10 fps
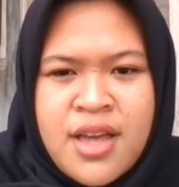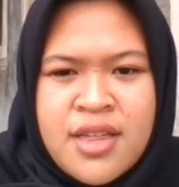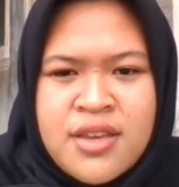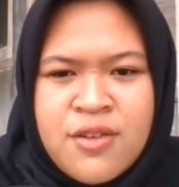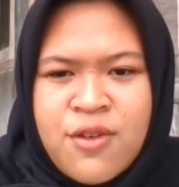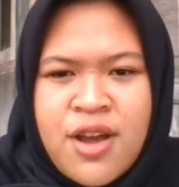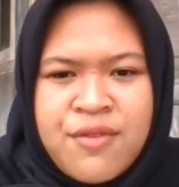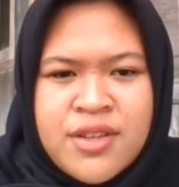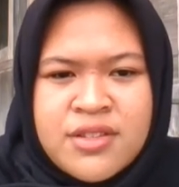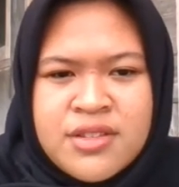they
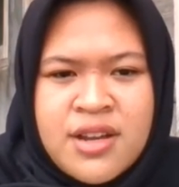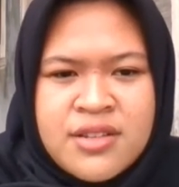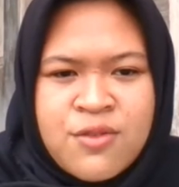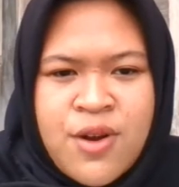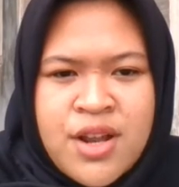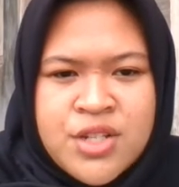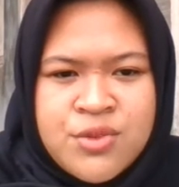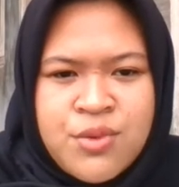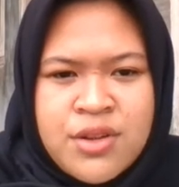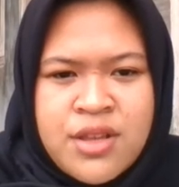arrive at the Tyler
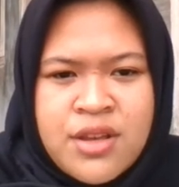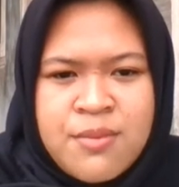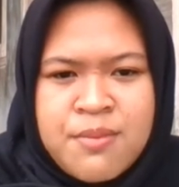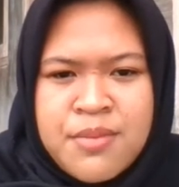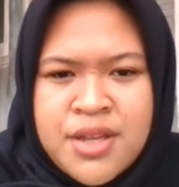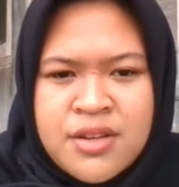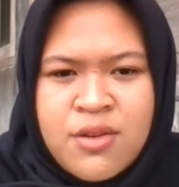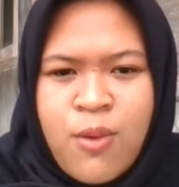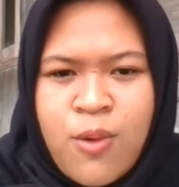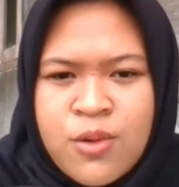Ranch, where they meet
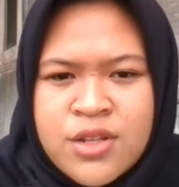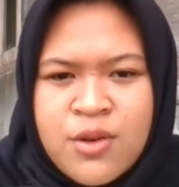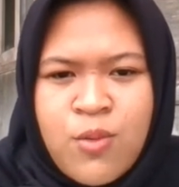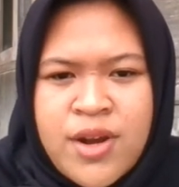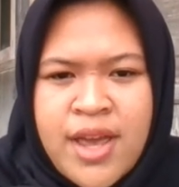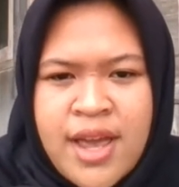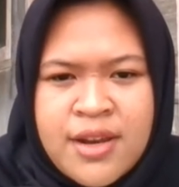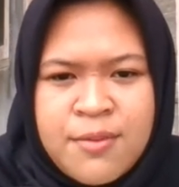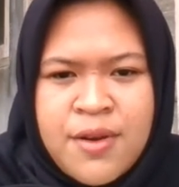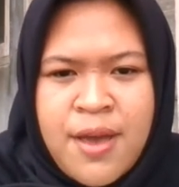an old
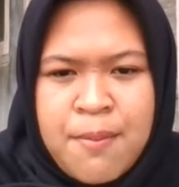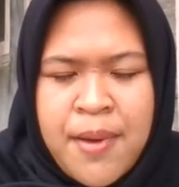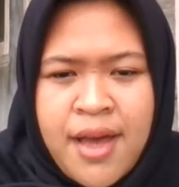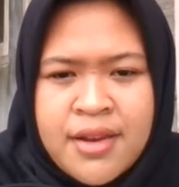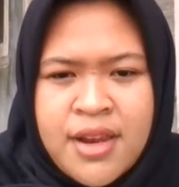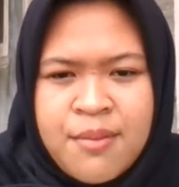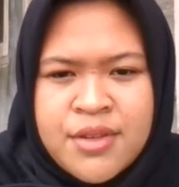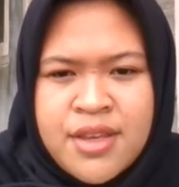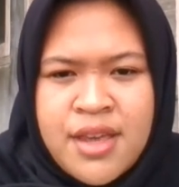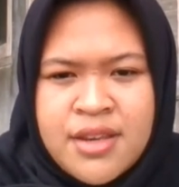one-handed man
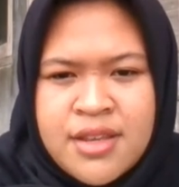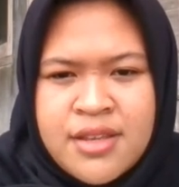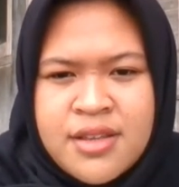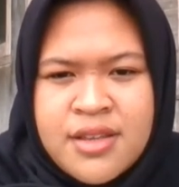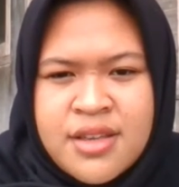named Candy.